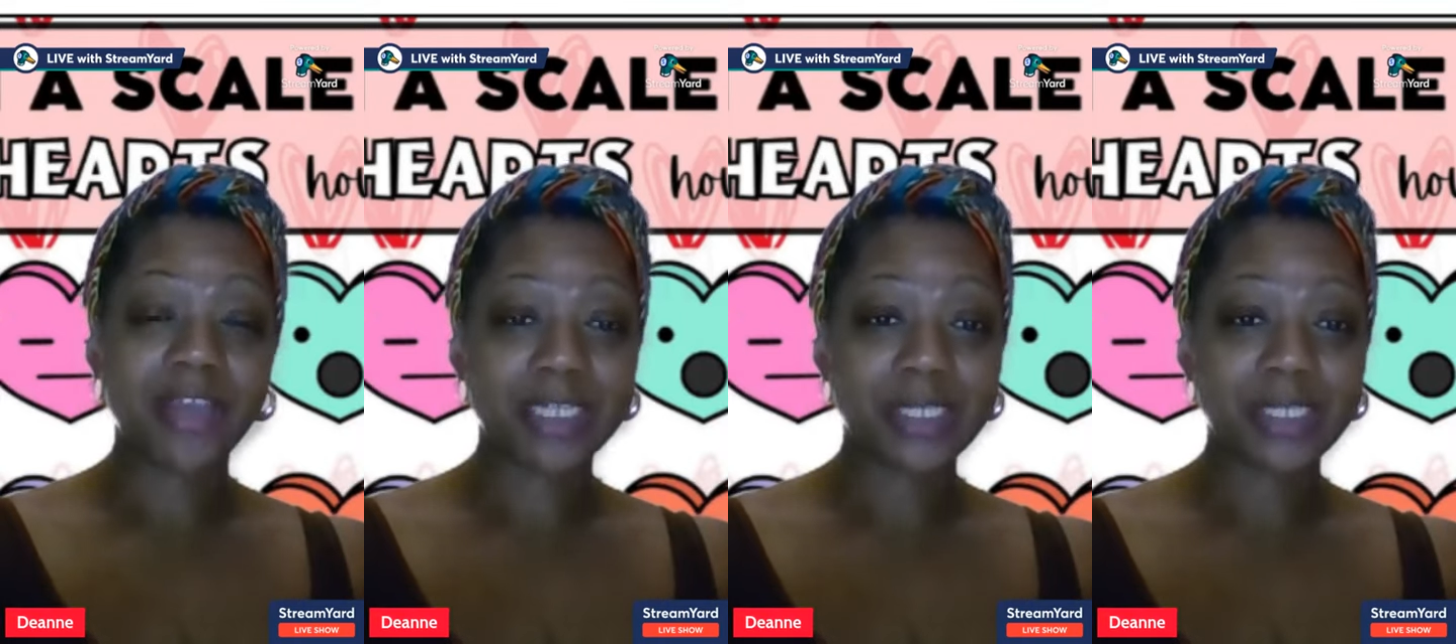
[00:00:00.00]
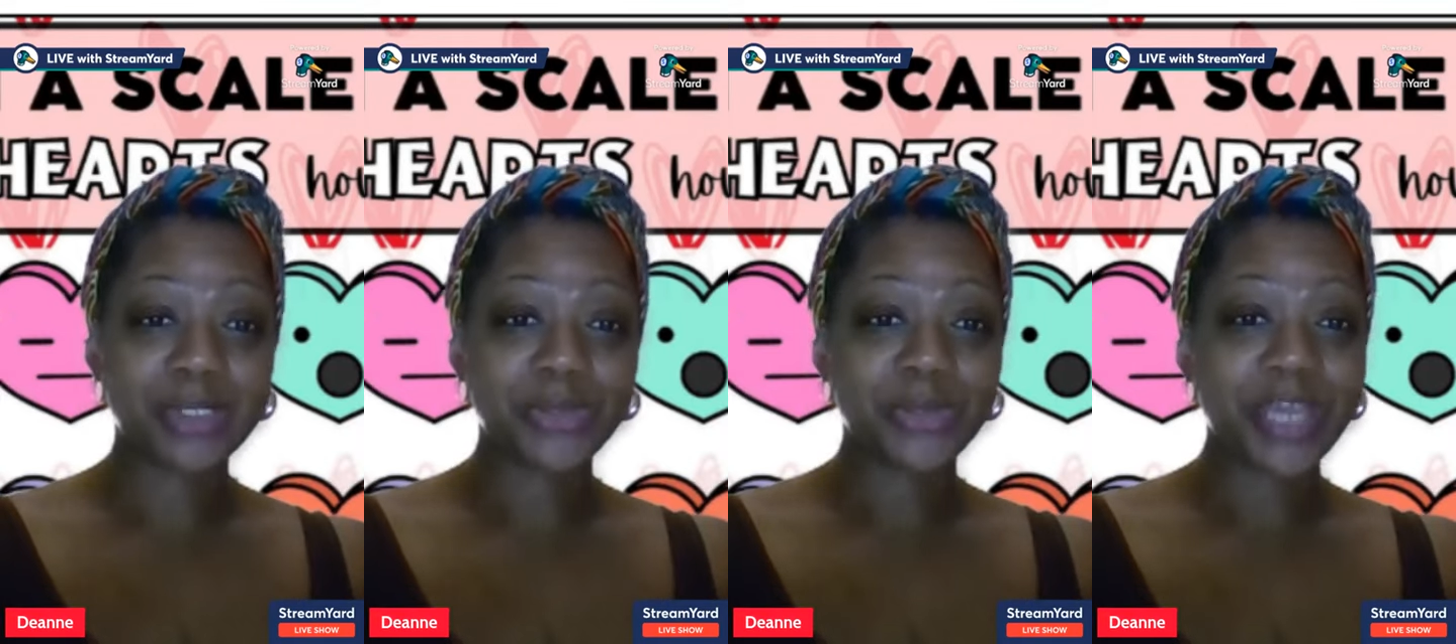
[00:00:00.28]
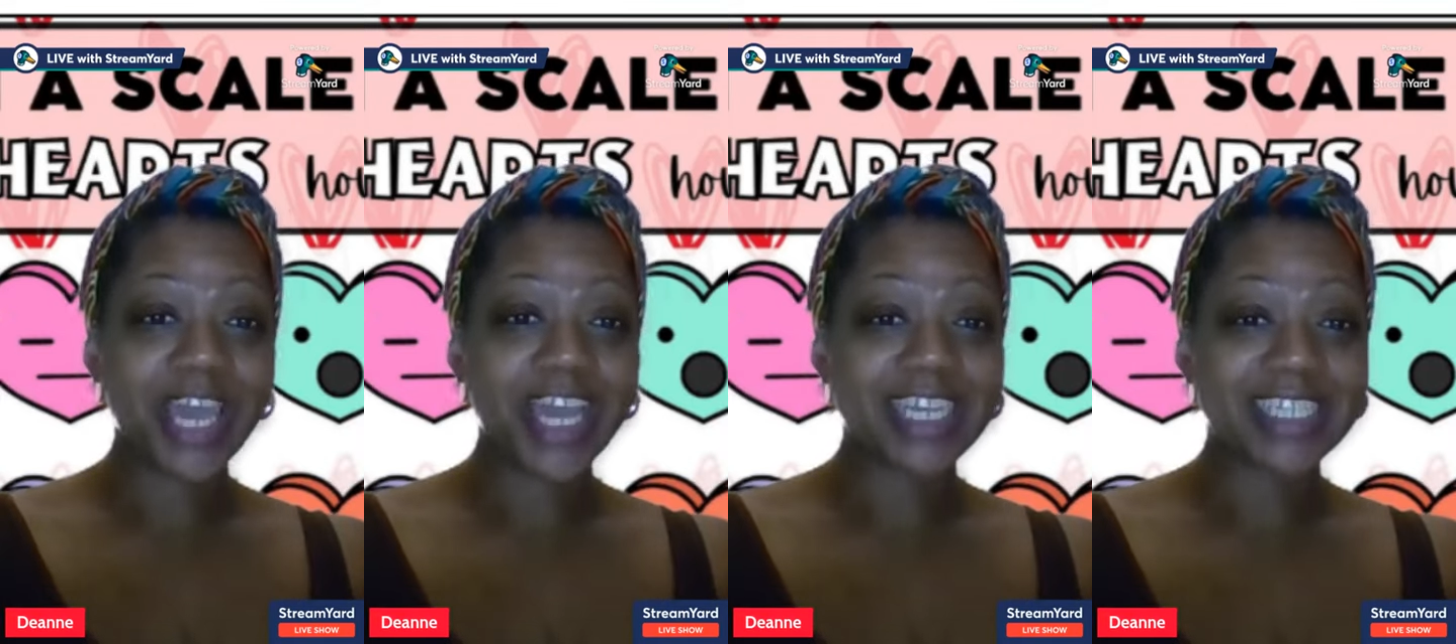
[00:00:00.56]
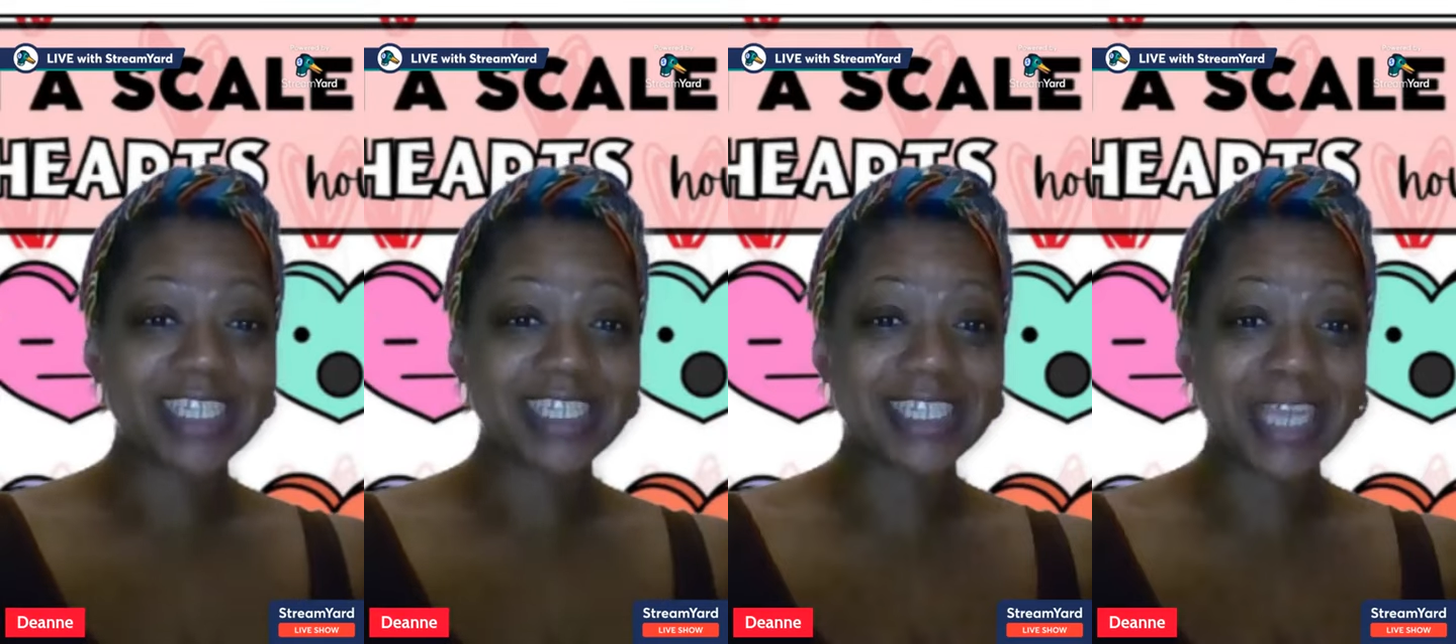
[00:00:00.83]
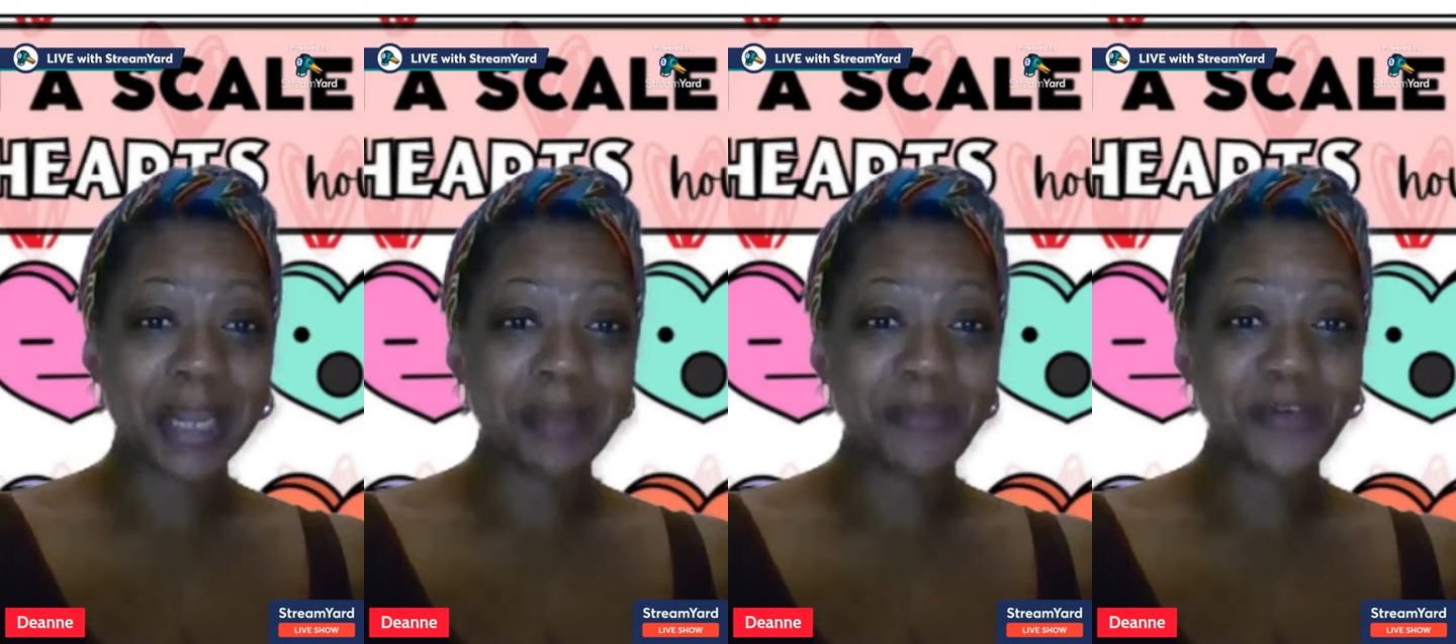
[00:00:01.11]
these suitcases
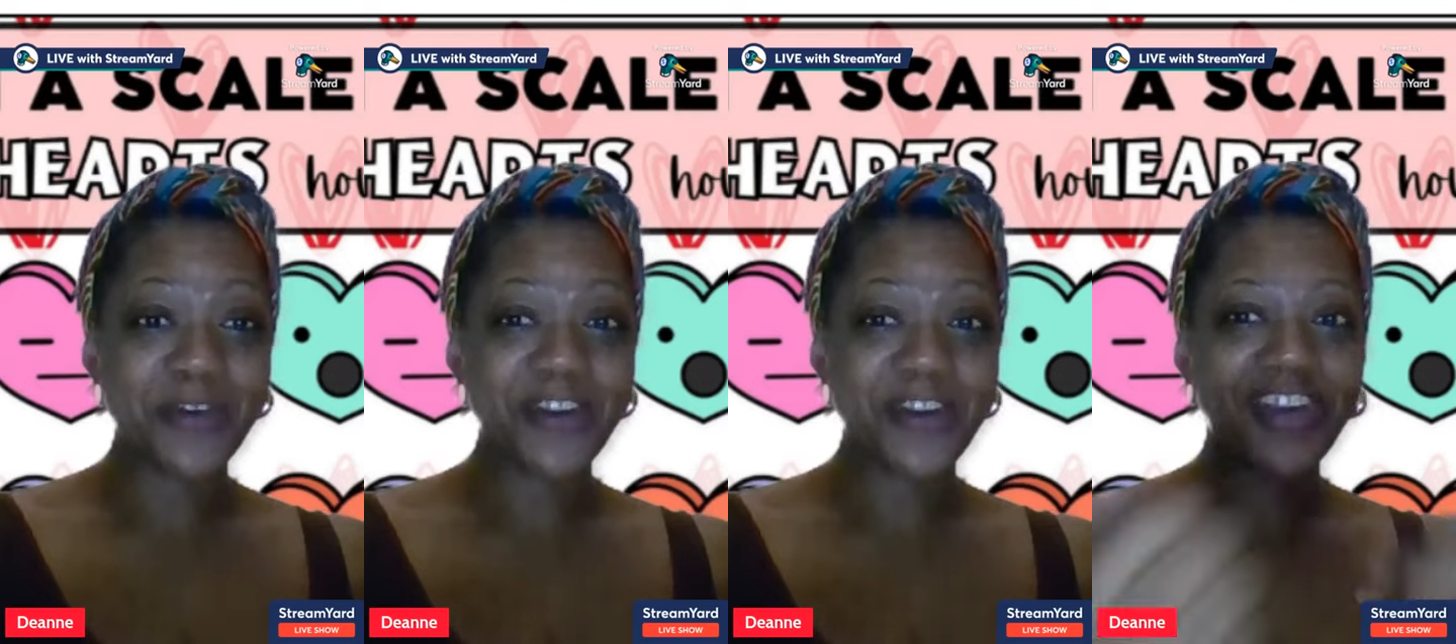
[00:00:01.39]
anymore.